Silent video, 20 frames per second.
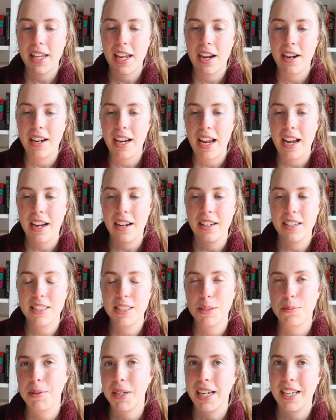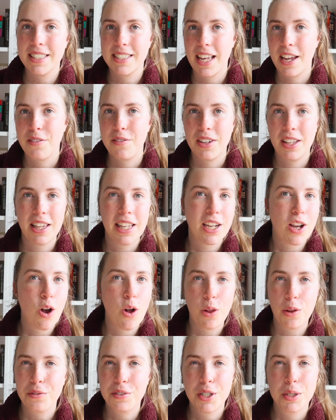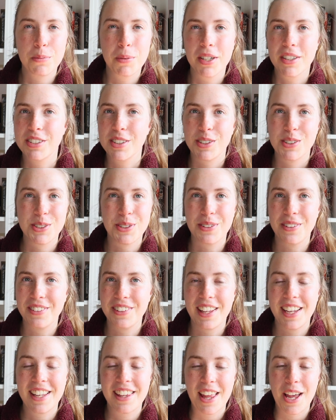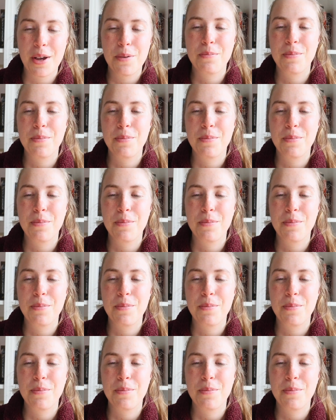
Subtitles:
Carrie Aarons because I feel like all of her books are sort of like that.